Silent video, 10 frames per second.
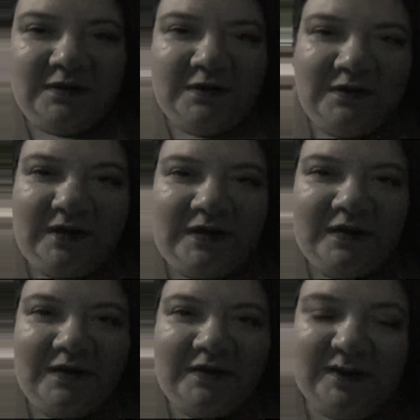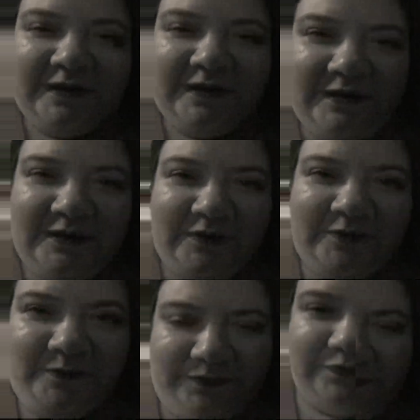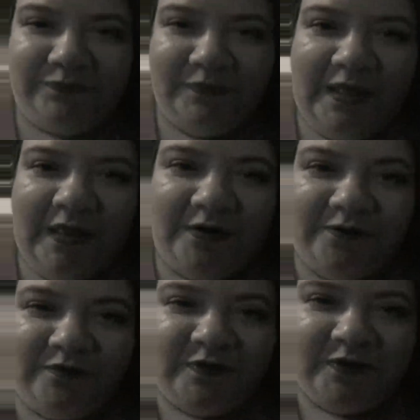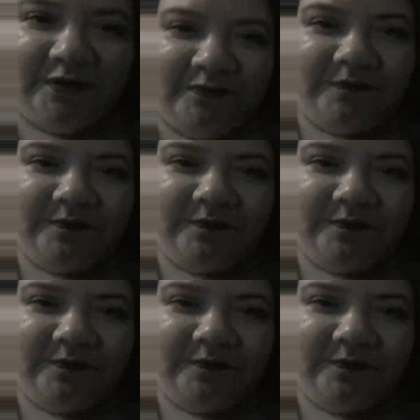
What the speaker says: Yeah, I know the feeling.